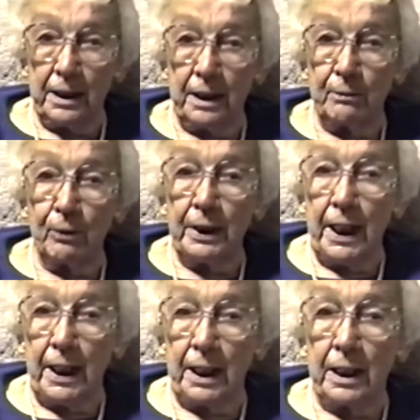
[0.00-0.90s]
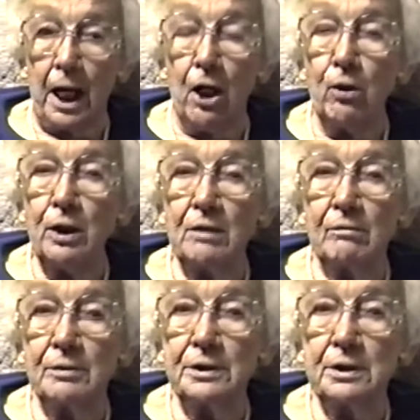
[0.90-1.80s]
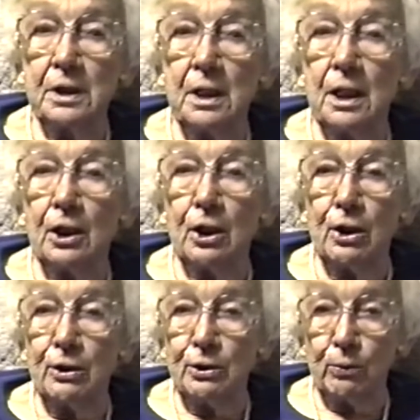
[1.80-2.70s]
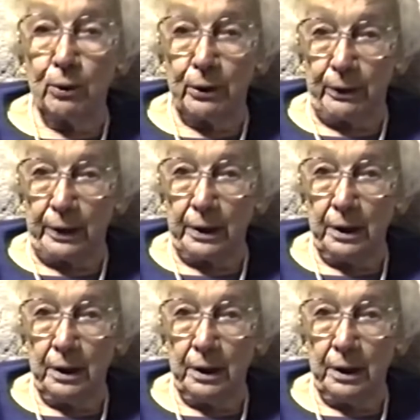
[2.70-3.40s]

and we had, all of us learned to work.